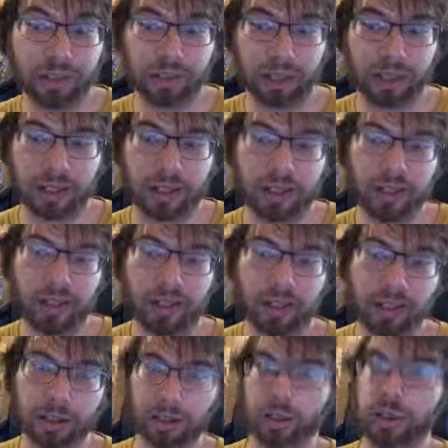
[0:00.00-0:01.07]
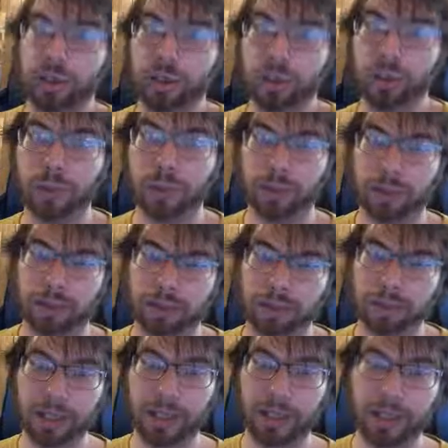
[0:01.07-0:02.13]
because YouTube
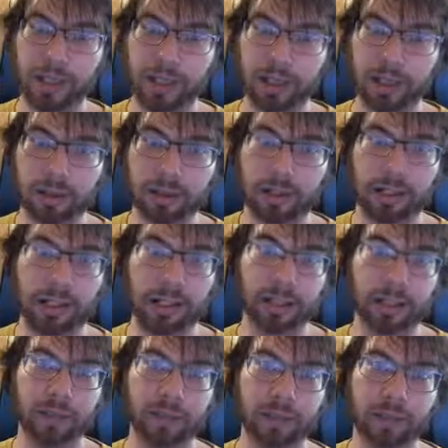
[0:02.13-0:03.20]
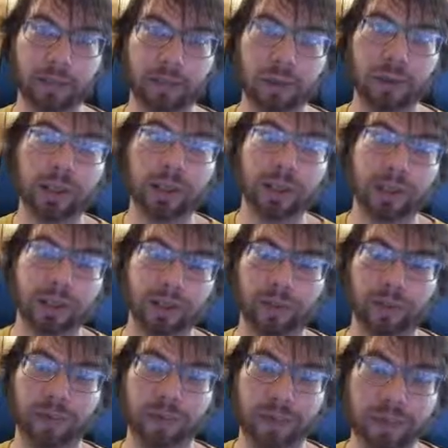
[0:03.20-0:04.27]
sometimes sucks at giving you
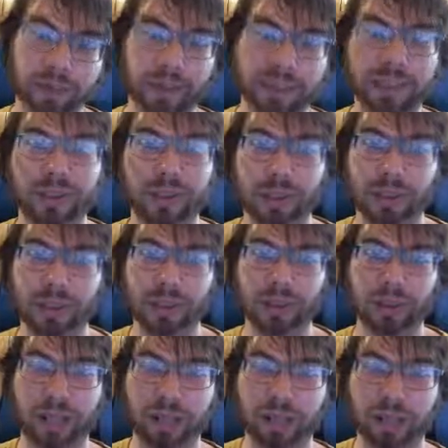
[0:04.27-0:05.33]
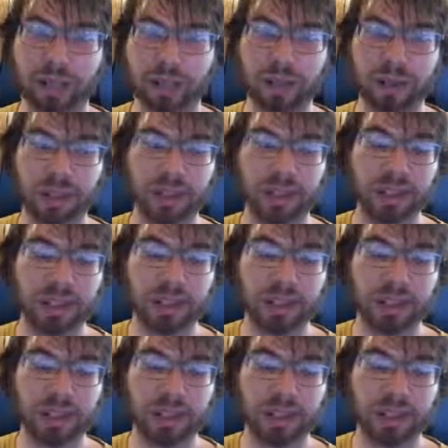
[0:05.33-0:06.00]
your videos when you subscribe to people.